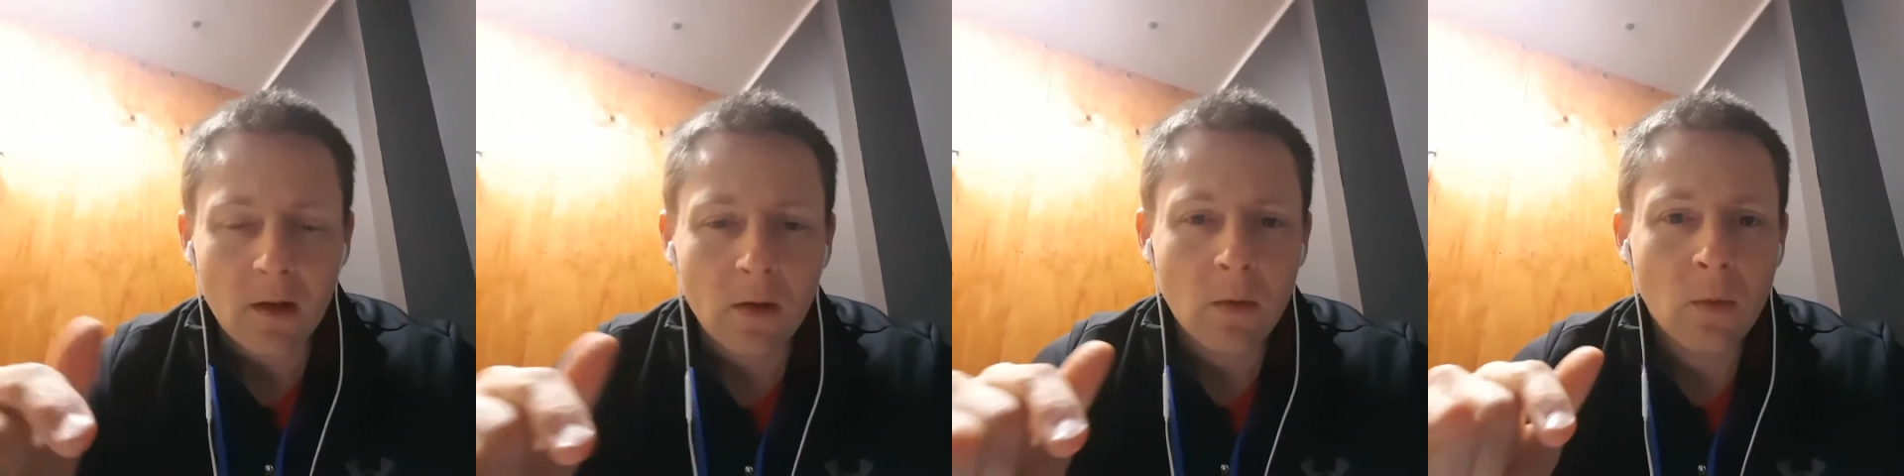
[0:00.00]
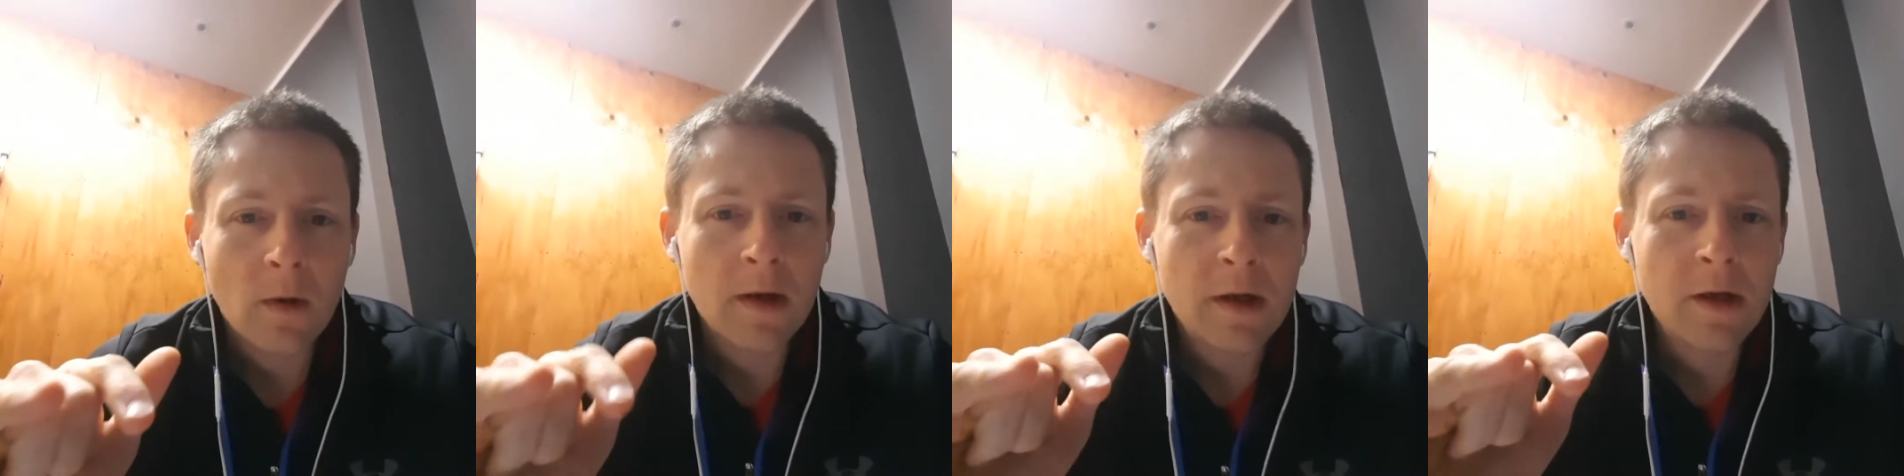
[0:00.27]

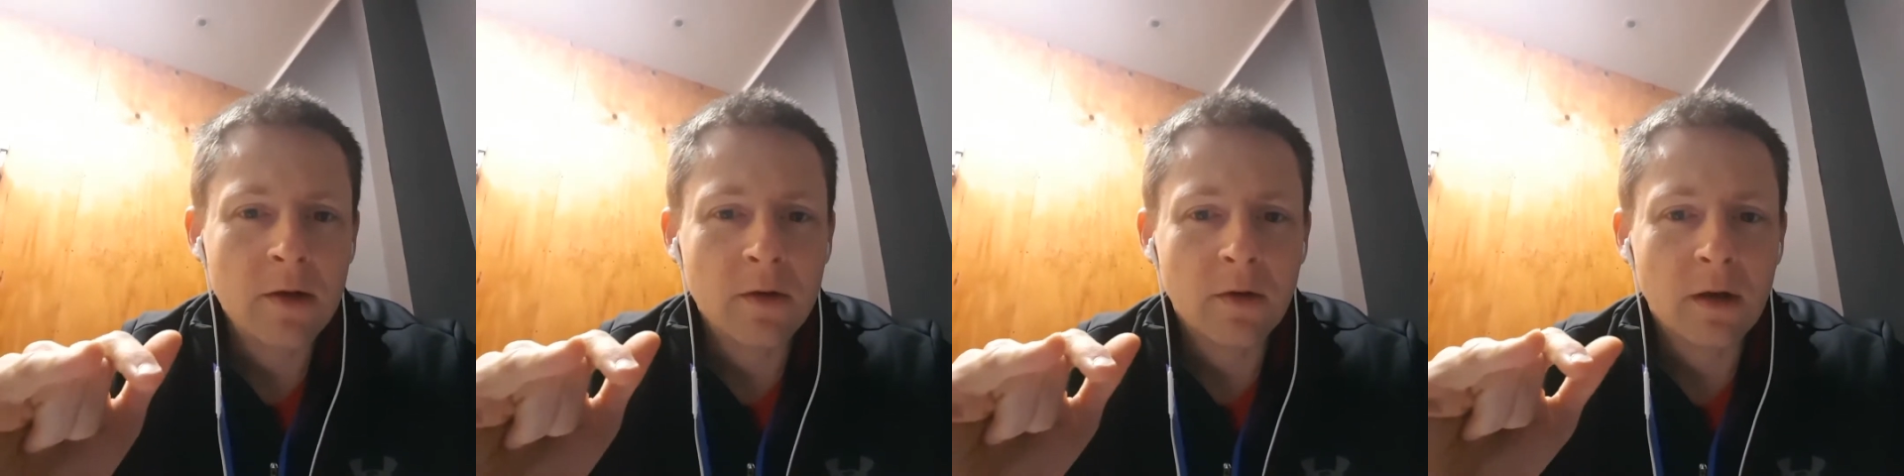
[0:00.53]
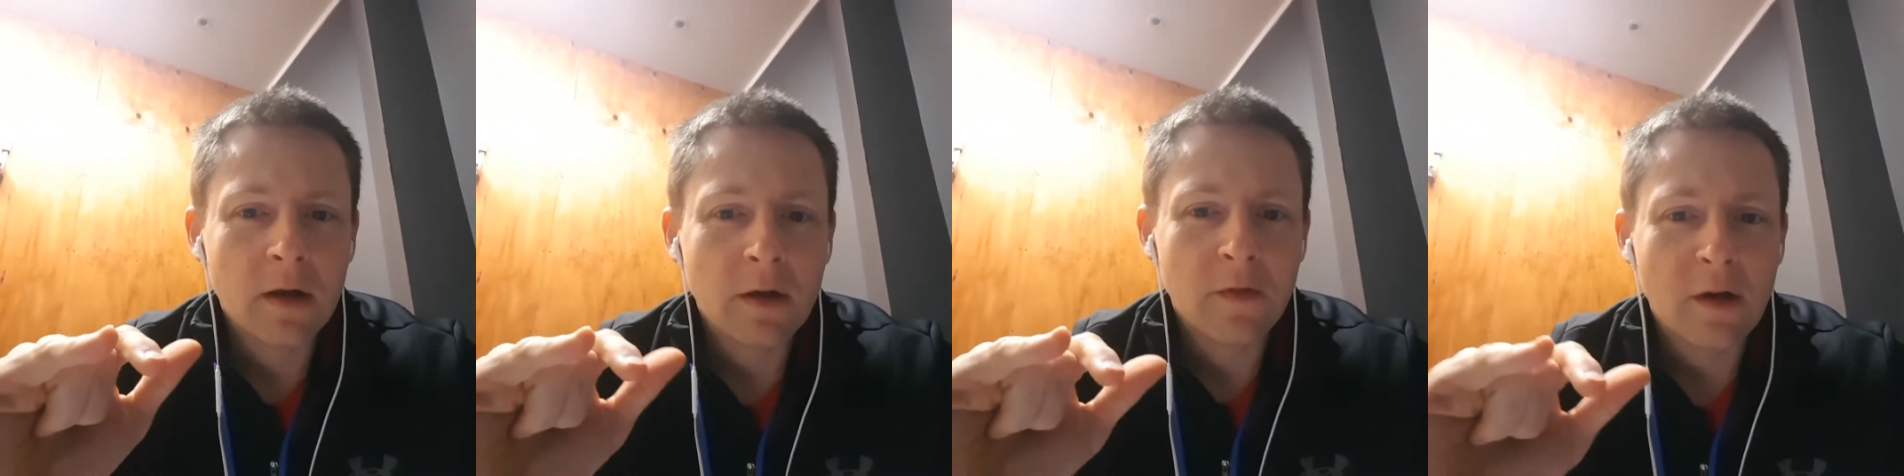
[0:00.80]
when you,
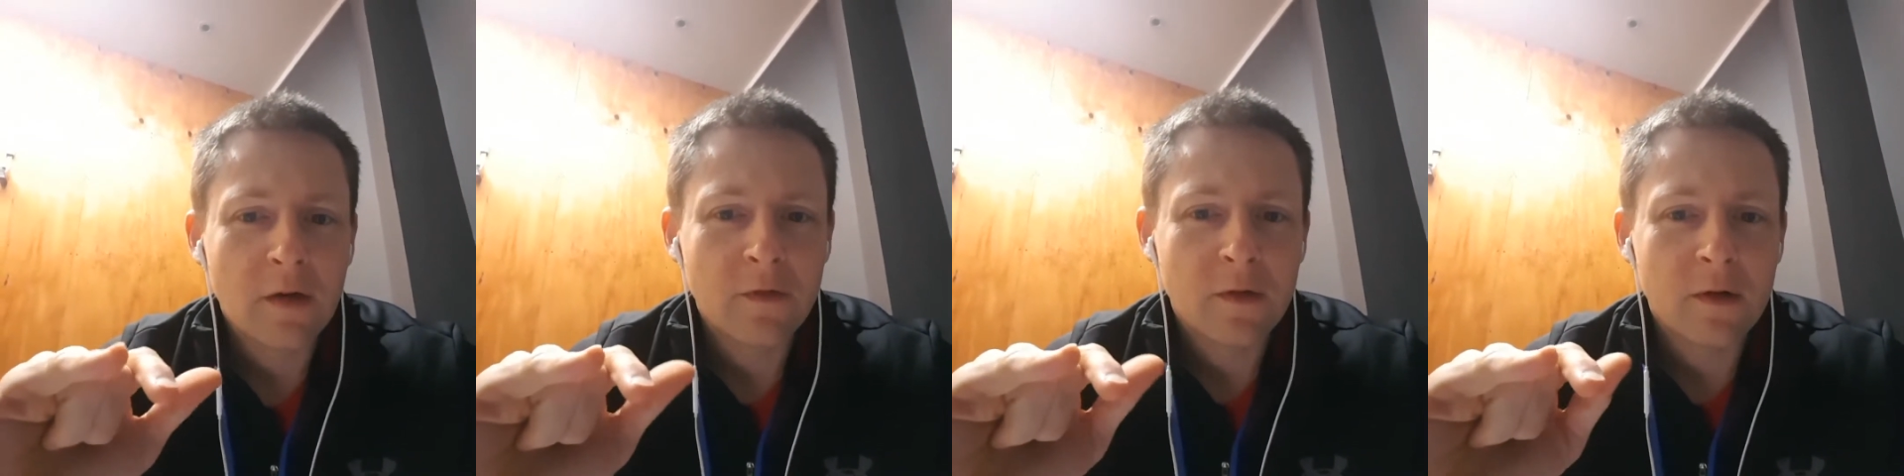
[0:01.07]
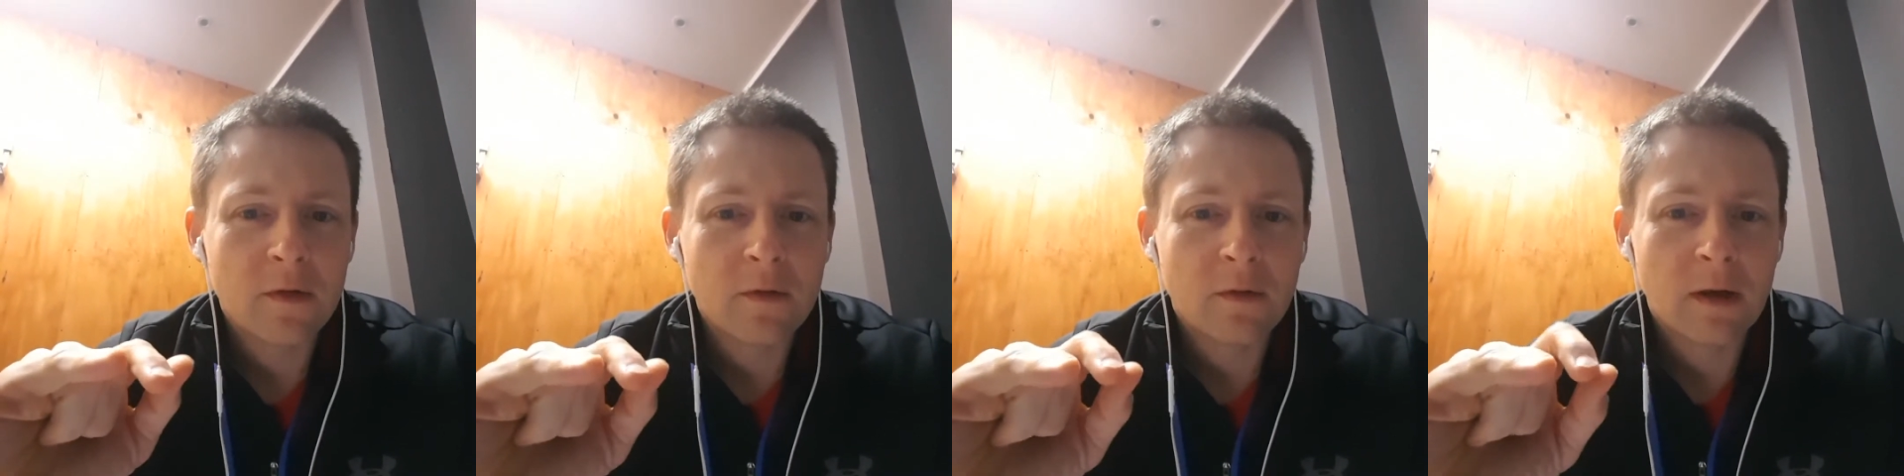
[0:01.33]
if
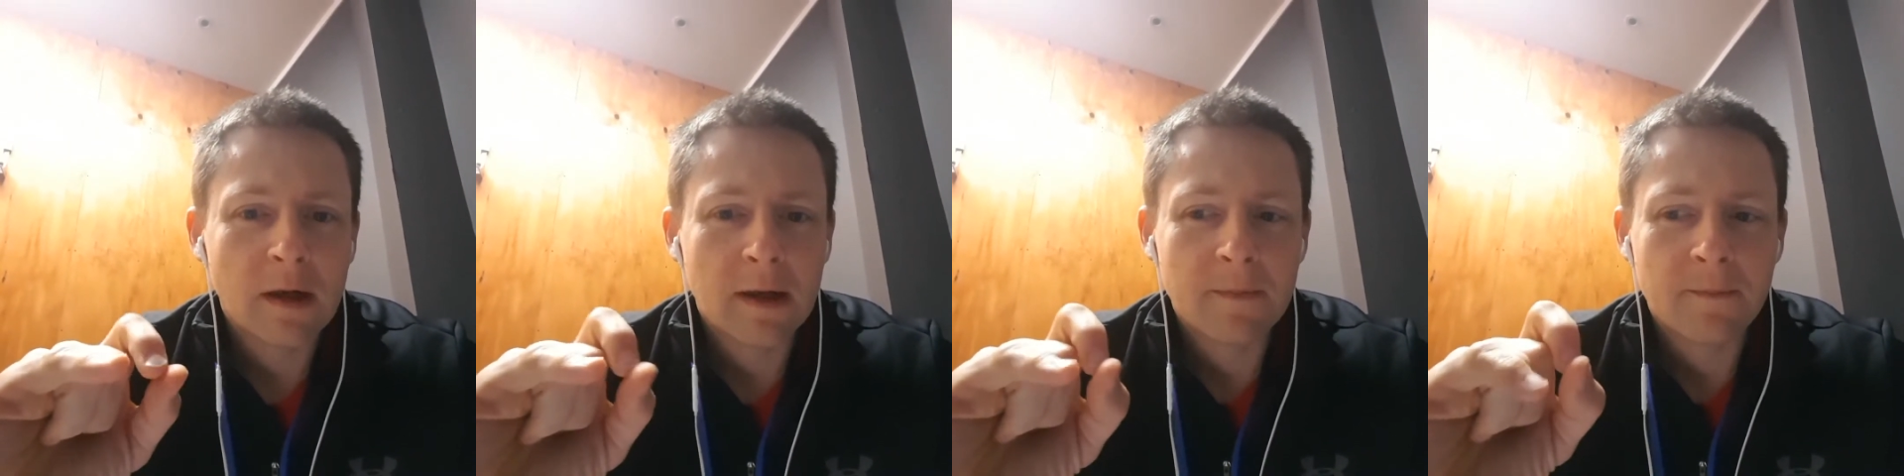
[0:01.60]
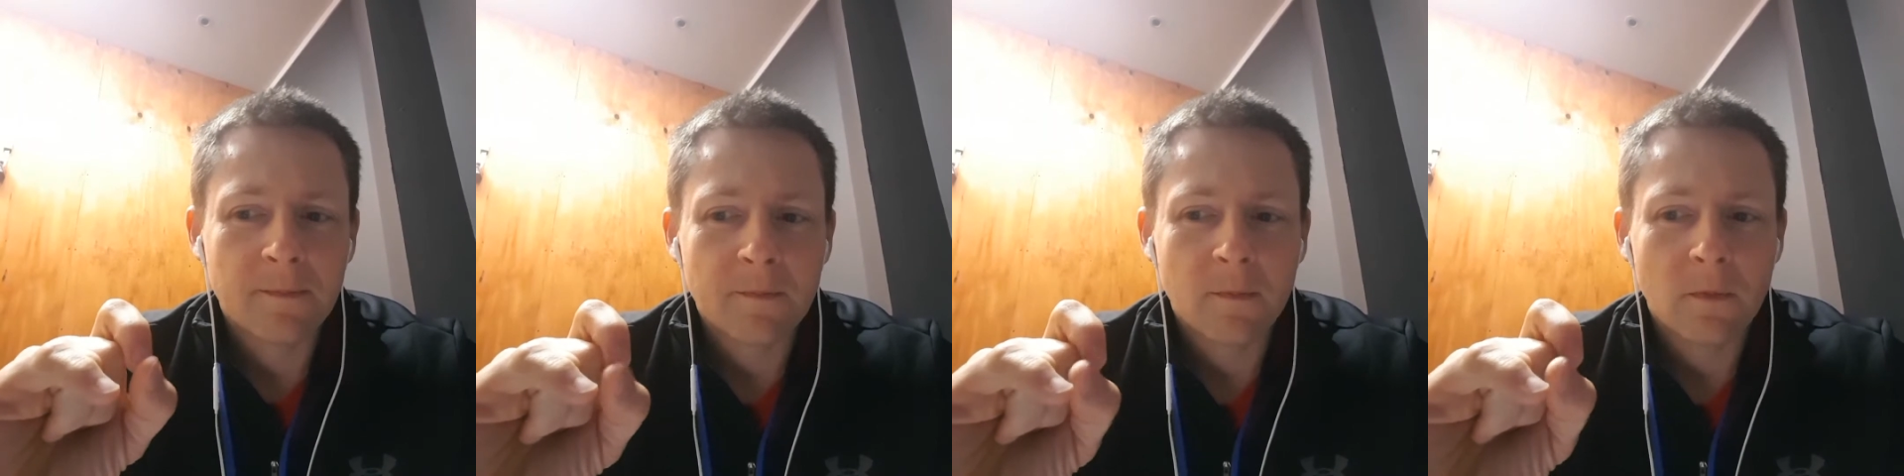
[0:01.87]
you,
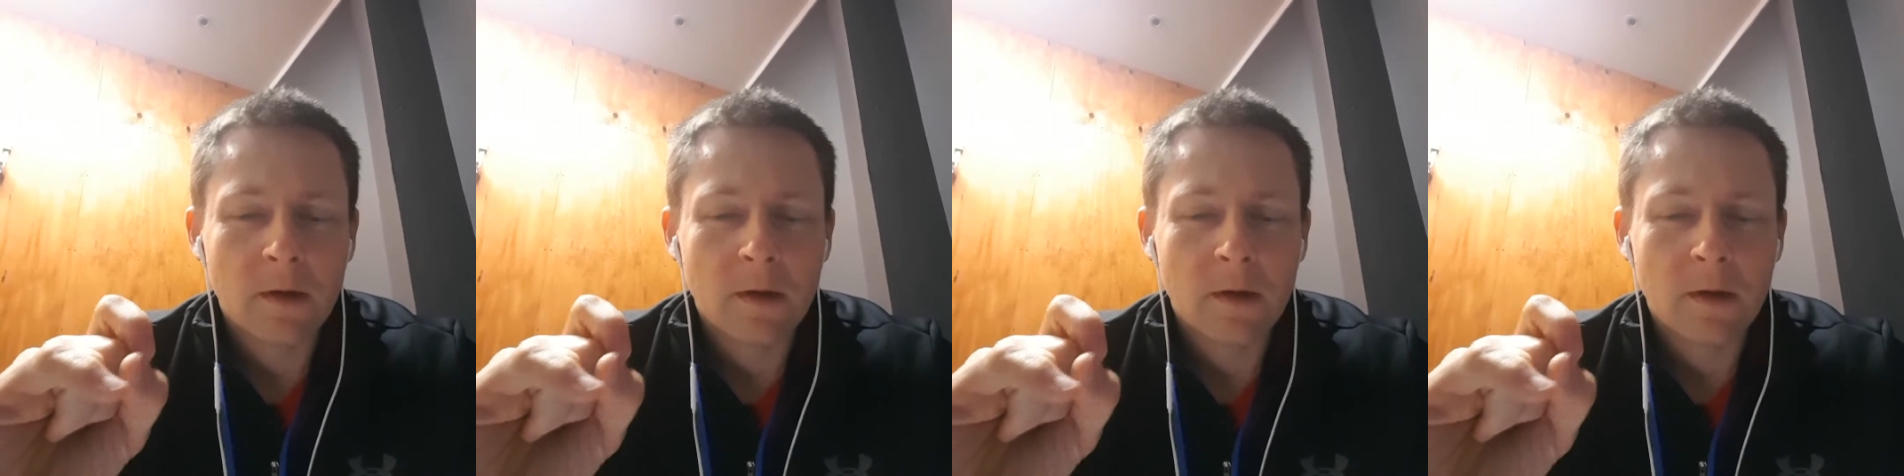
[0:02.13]
um,